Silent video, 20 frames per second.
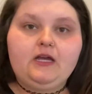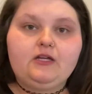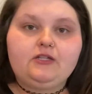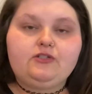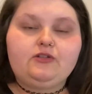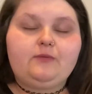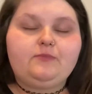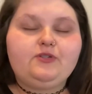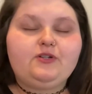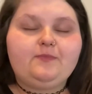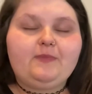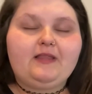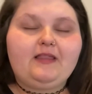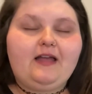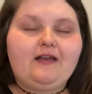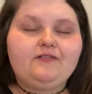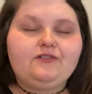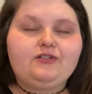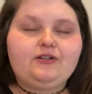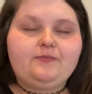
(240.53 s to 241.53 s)
So I'm doing my
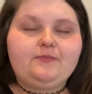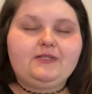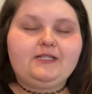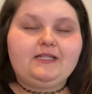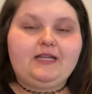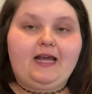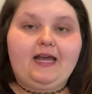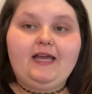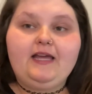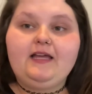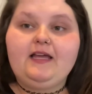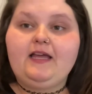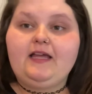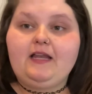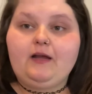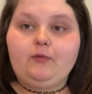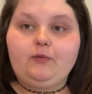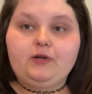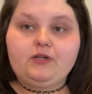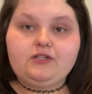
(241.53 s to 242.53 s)
live stream tonight
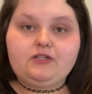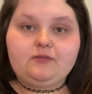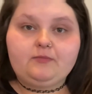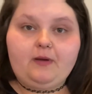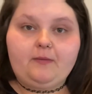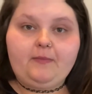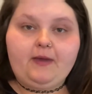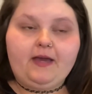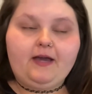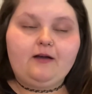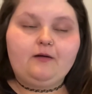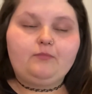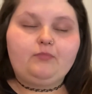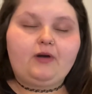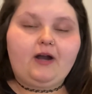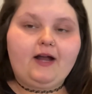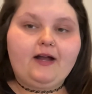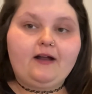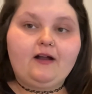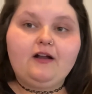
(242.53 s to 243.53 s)
and I want to do my makeup
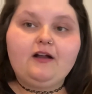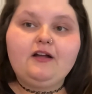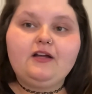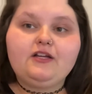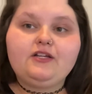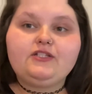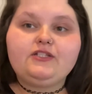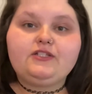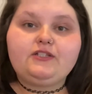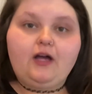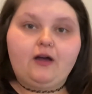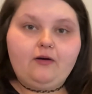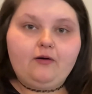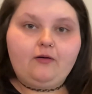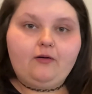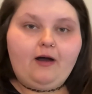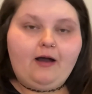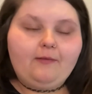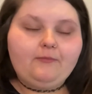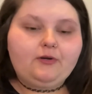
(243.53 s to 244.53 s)
prior.
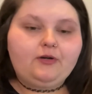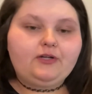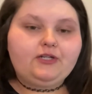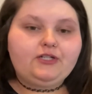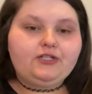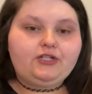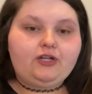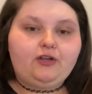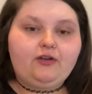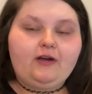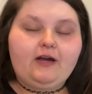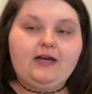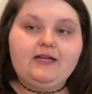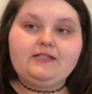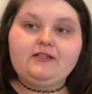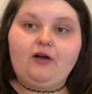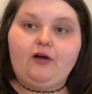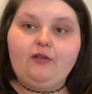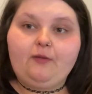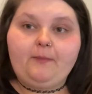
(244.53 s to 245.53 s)
So I'm going to show you guys
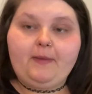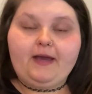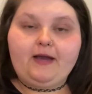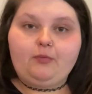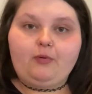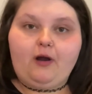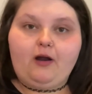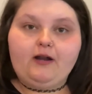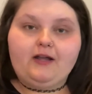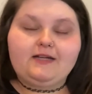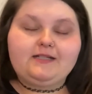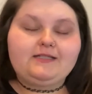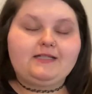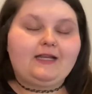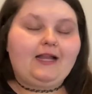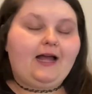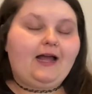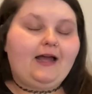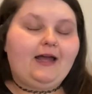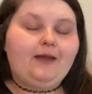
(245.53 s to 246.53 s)
all the makeup products that
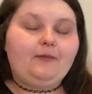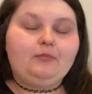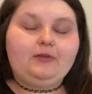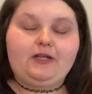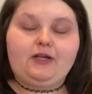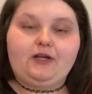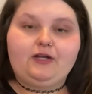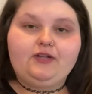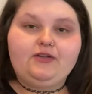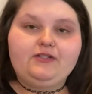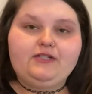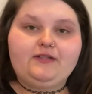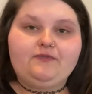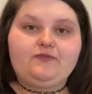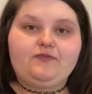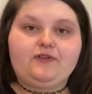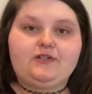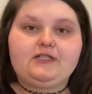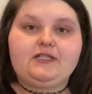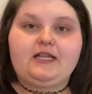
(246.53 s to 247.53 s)
I plan on using
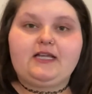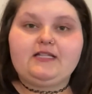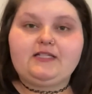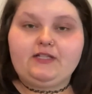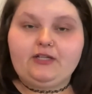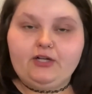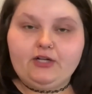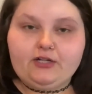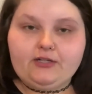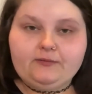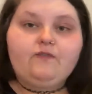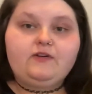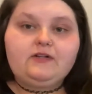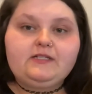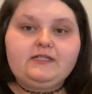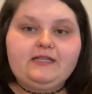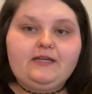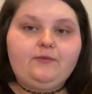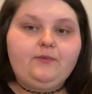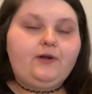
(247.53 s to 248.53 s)
for today's look. First
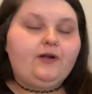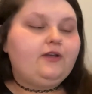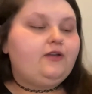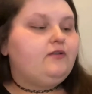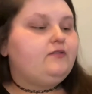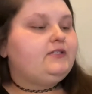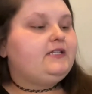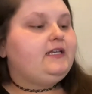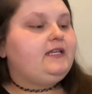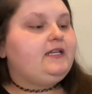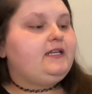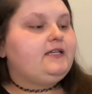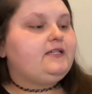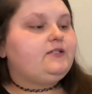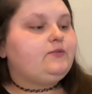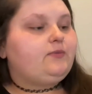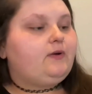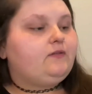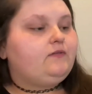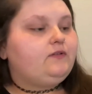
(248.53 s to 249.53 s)
thing we're using is
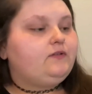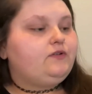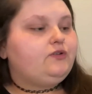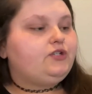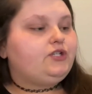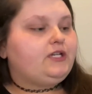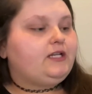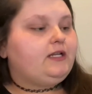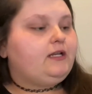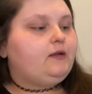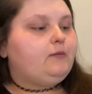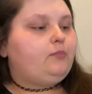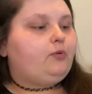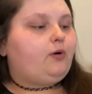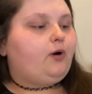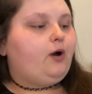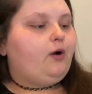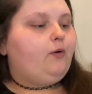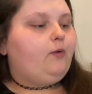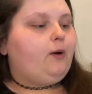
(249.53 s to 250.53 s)
Revolution
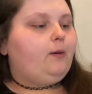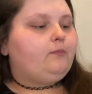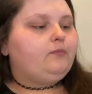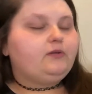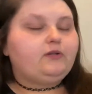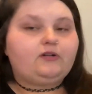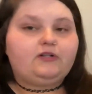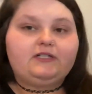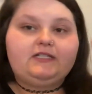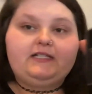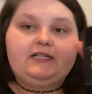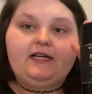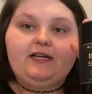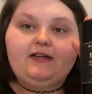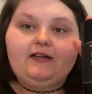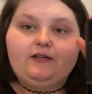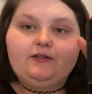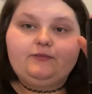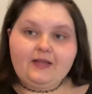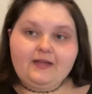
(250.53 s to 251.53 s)
Pro Blur
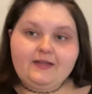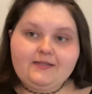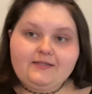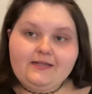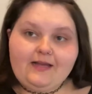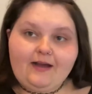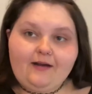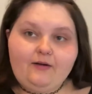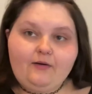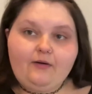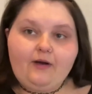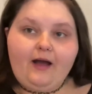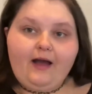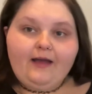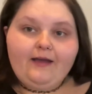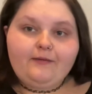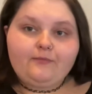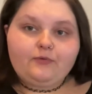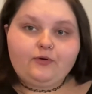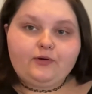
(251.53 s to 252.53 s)
Stick. Now I
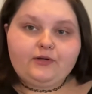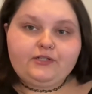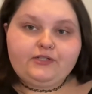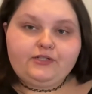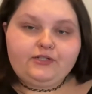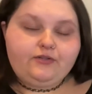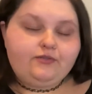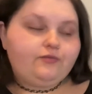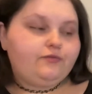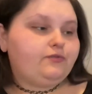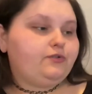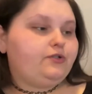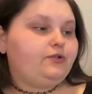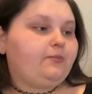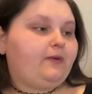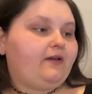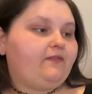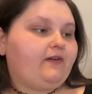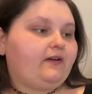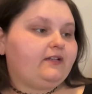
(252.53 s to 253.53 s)
am going to do
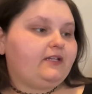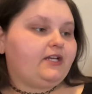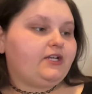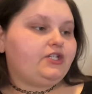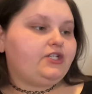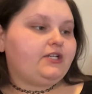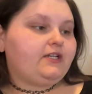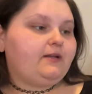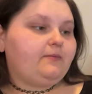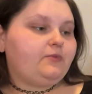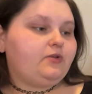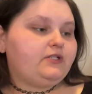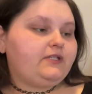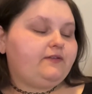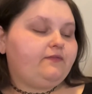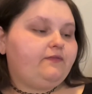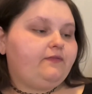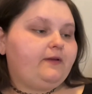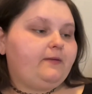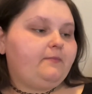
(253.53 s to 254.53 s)
my foundation. I'm using
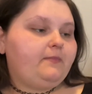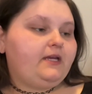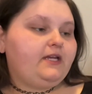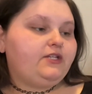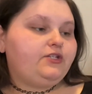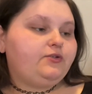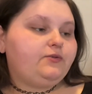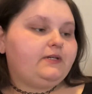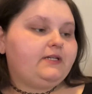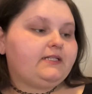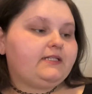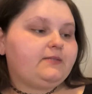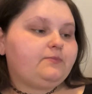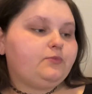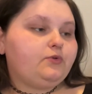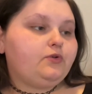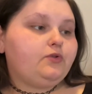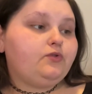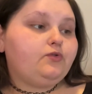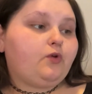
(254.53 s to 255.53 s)
Fit Me Dewing
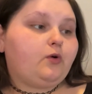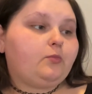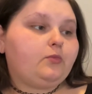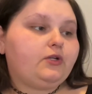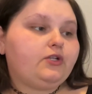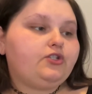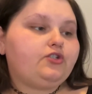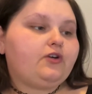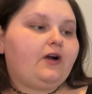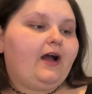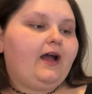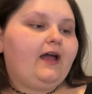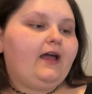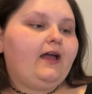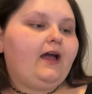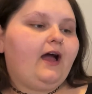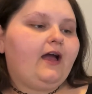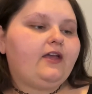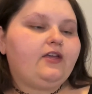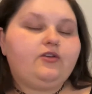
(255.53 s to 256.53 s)
Smooth Normal to Dry.
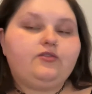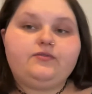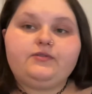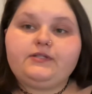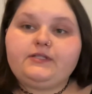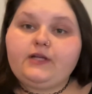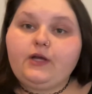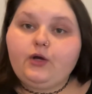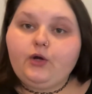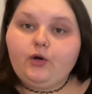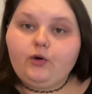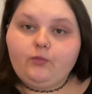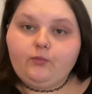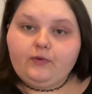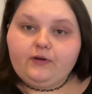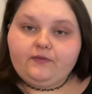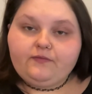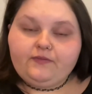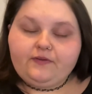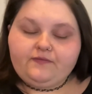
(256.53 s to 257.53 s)
I use
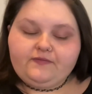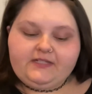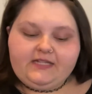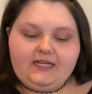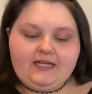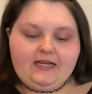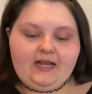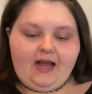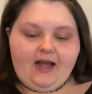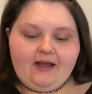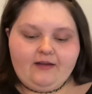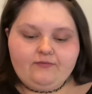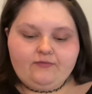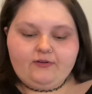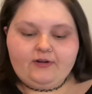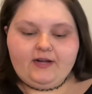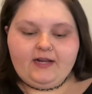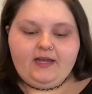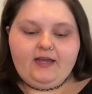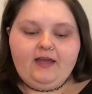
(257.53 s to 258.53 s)
115
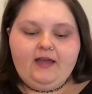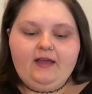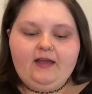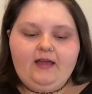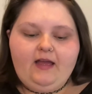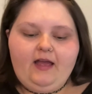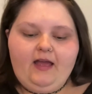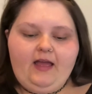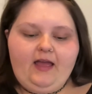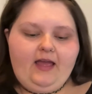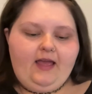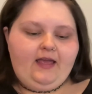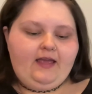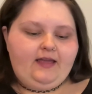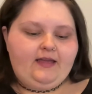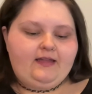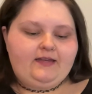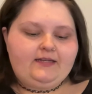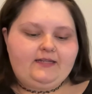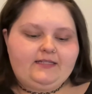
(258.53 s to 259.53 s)
Ivory
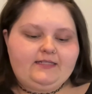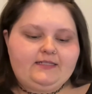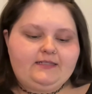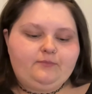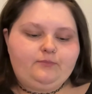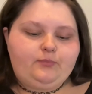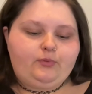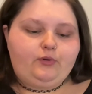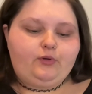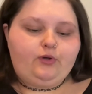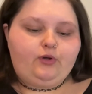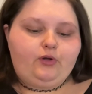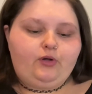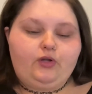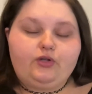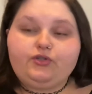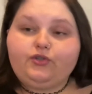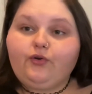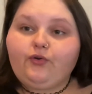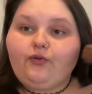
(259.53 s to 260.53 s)
and a
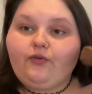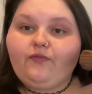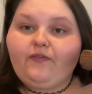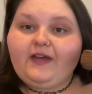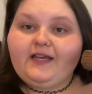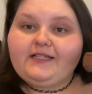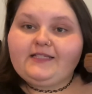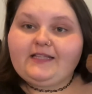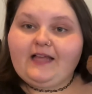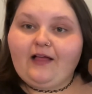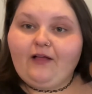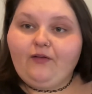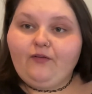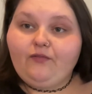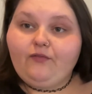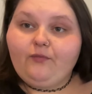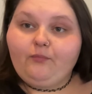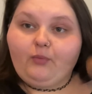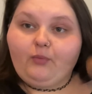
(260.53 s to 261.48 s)
simple Total Face e.l.f.